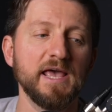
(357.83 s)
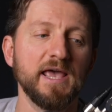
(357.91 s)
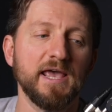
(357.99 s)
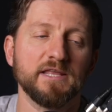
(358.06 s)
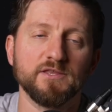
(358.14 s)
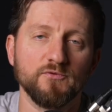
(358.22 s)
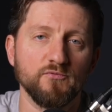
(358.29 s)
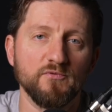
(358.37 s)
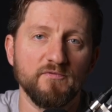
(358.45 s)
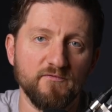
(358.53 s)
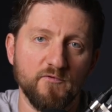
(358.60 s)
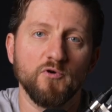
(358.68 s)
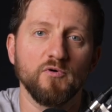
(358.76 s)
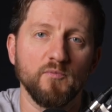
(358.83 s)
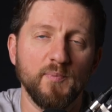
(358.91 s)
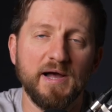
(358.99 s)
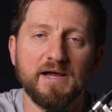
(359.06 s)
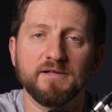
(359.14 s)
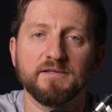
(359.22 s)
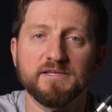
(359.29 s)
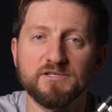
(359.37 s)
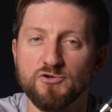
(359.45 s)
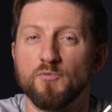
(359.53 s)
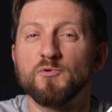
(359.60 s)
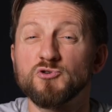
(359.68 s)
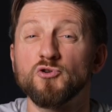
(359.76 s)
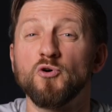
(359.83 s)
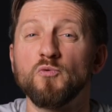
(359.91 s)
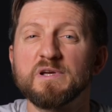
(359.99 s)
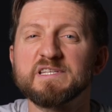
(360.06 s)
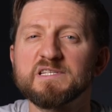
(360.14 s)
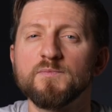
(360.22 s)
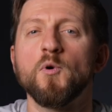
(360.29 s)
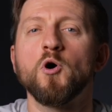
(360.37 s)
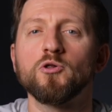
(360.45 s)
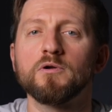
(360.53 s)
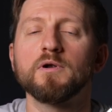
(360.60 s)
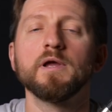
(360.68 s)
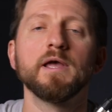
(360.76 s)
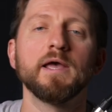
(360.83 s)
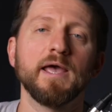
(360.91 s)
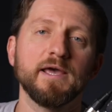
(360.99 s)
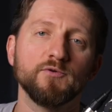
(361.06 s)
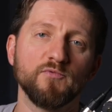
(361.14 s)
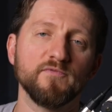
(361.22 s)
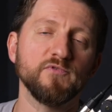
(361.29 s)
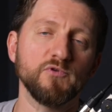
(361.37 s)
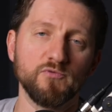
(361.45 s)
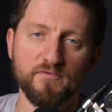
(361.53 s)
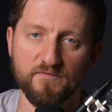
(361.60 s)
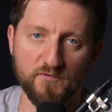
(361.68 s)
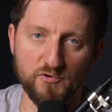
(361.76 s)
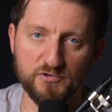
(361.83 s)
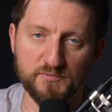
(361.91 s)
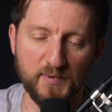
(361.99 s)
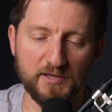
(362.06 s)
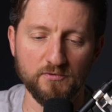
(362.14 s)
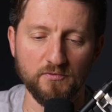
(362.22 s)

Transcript: and the referral pile is almost always smaller and reviewed first by the